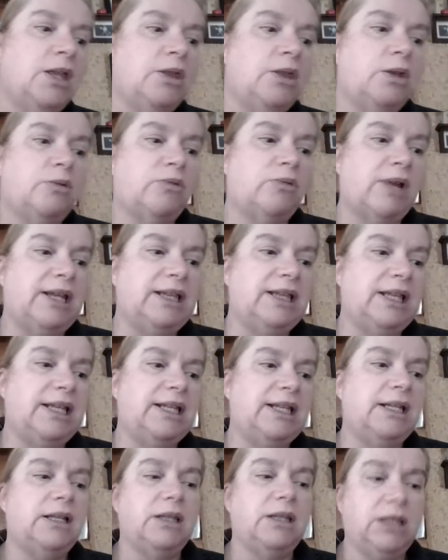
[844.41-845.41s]
The right
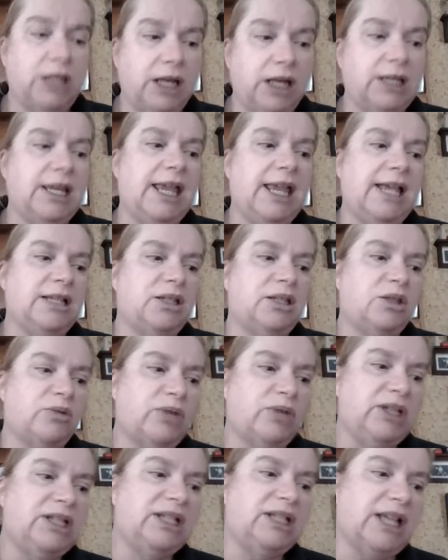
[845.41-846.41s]
lung has
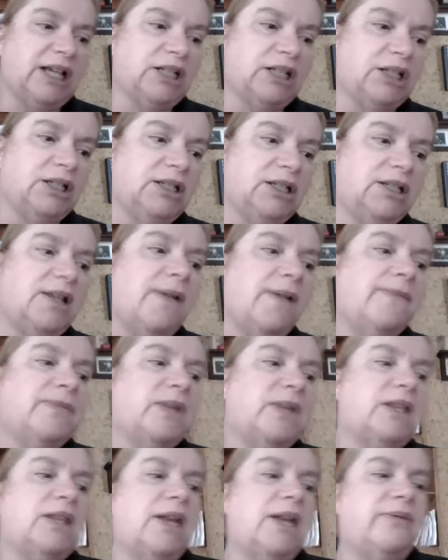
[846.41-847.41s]
3 sections.
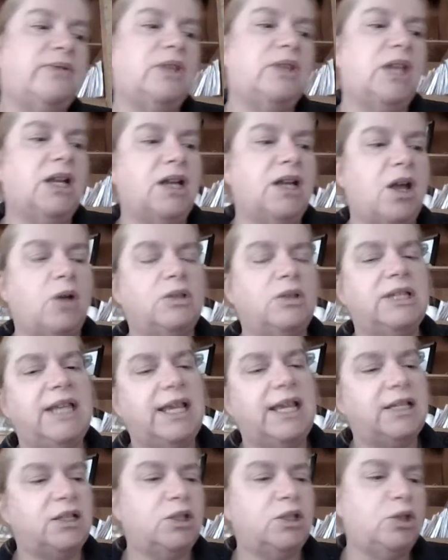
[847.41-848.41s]
The left lung only
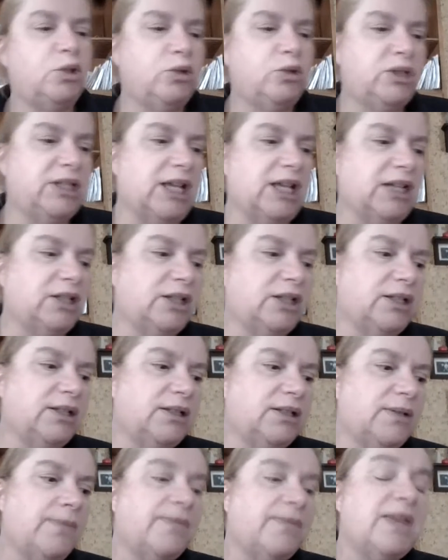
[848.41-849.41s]
has 2
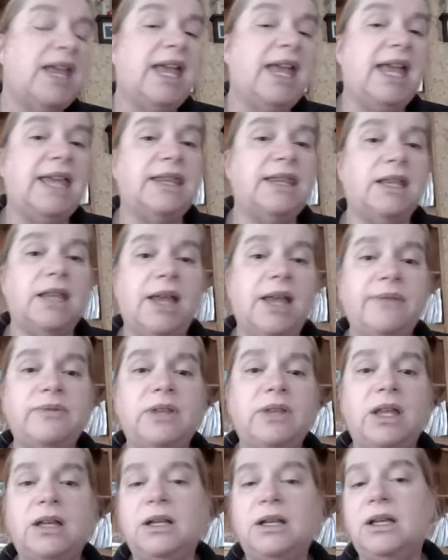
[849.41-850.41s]
sections. And the left
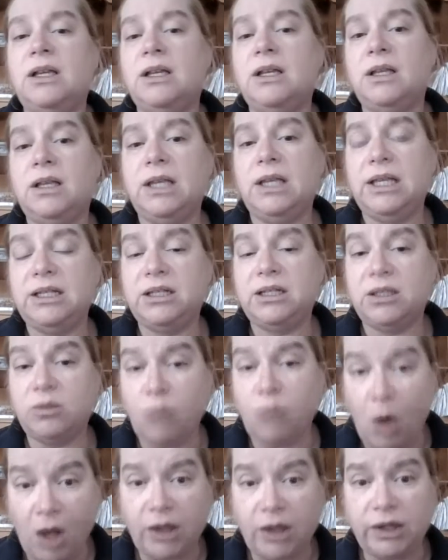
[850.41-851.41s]
lung is
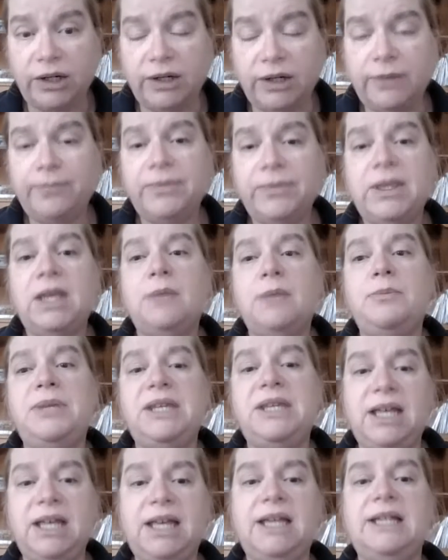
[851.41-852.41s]
smaller
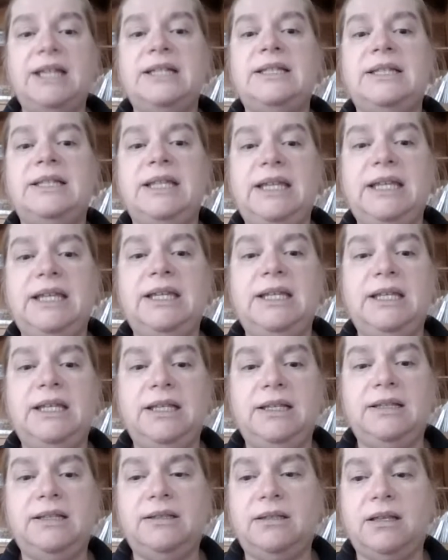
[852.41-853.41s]
because it
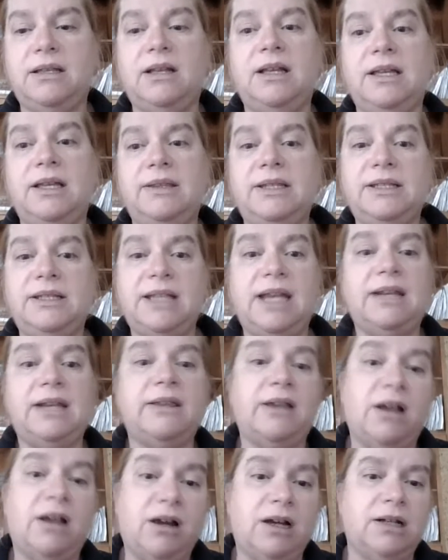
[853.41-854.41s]
is on the side of
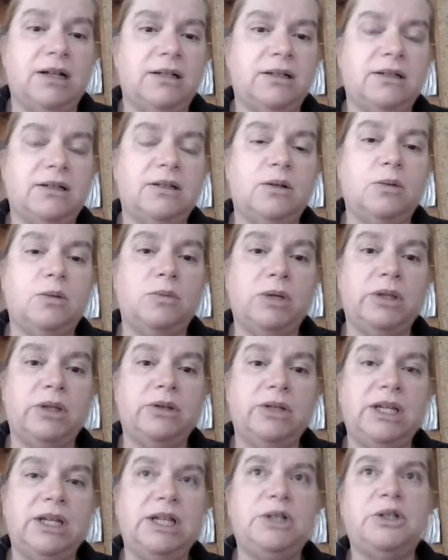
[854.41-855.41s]
the heart. So
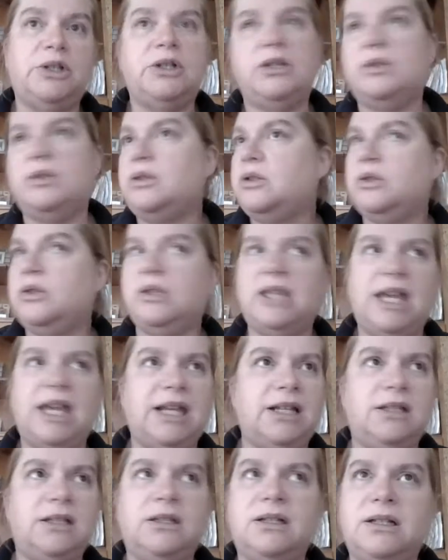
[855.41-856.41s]
Mother Nature took that
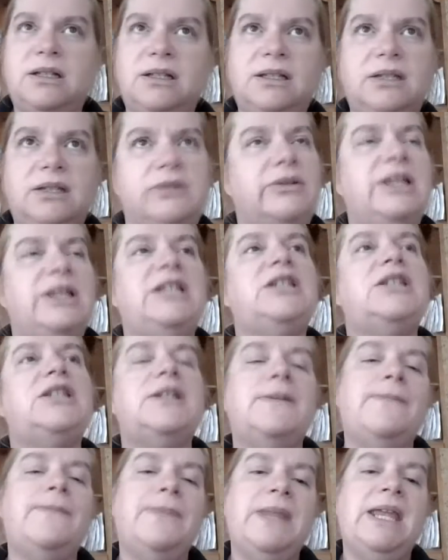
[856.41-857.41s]
into
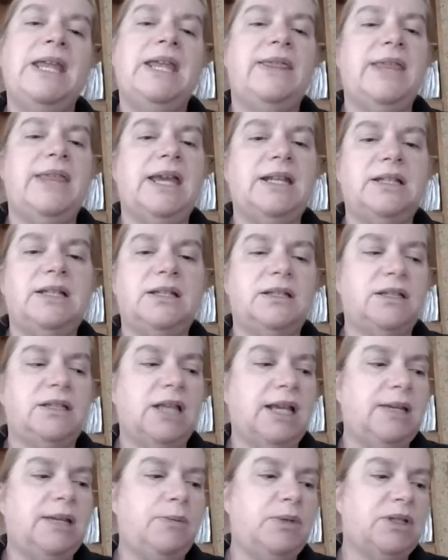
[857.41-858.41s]
consideration. That is a
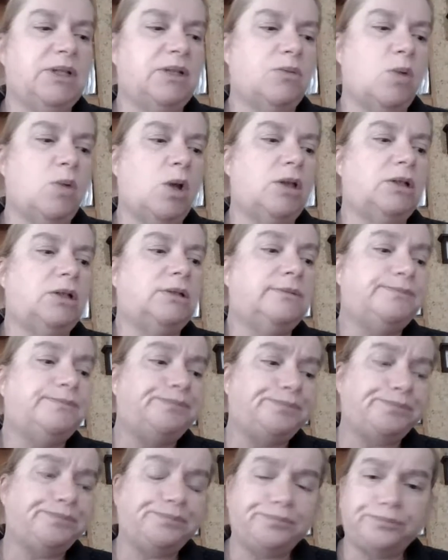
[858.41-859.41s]
tiny bit smaller
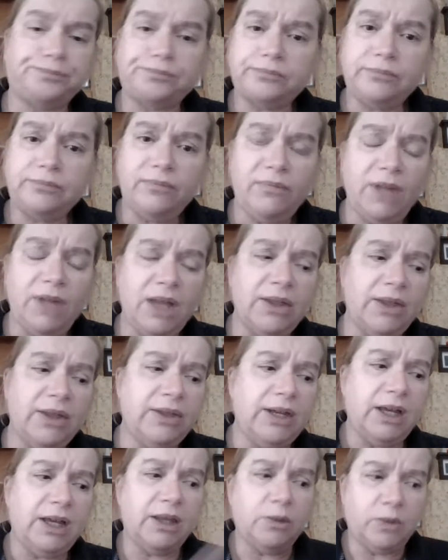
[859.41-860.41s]
than
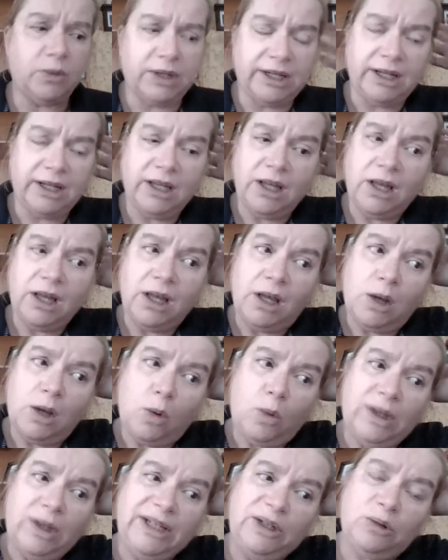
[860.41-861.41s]
the other one.
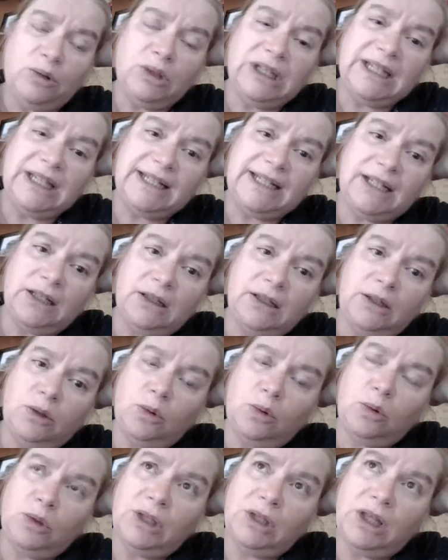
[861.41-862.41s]
When you listen
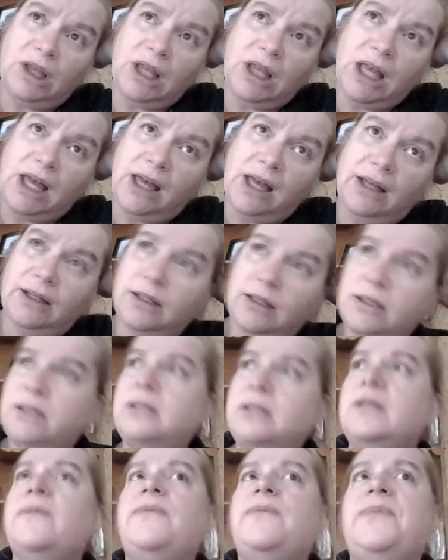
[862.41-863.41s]
to the
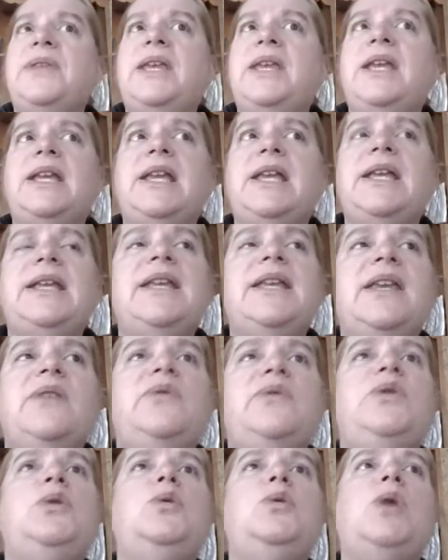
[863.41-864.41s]
lungs, it can
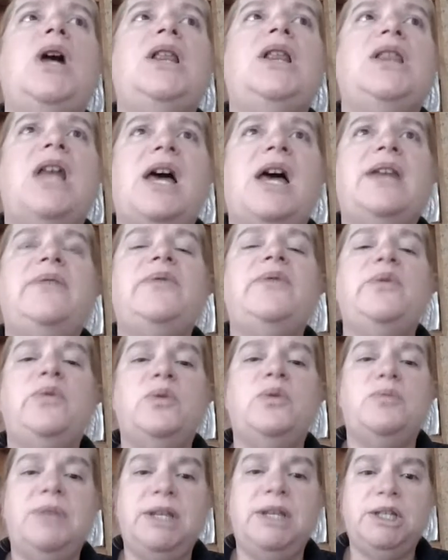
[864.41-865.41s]
give you a lot of
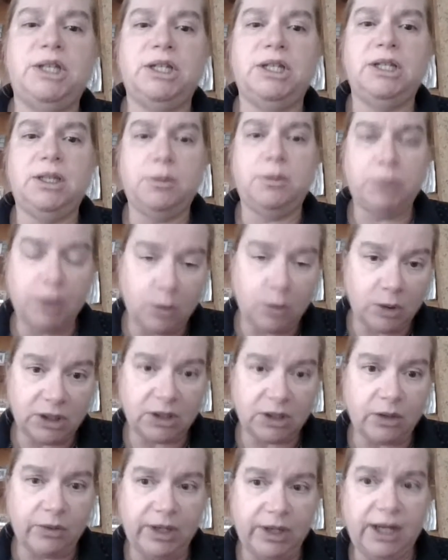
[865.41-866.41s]
information about what's
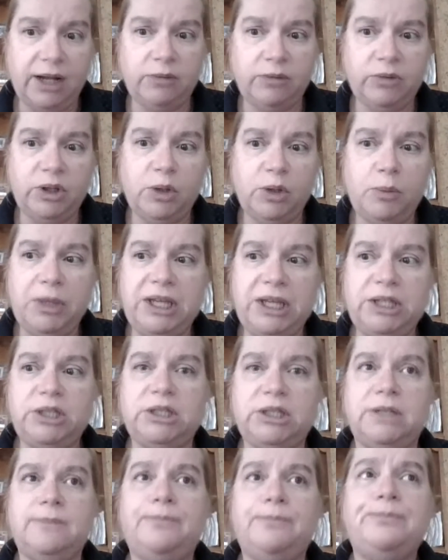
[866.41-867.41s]
going on with your
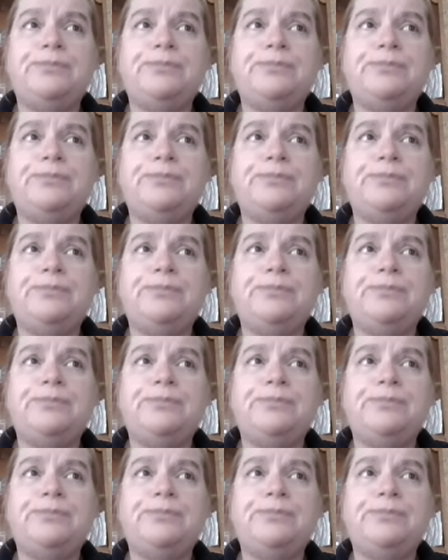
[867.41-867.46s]
patient.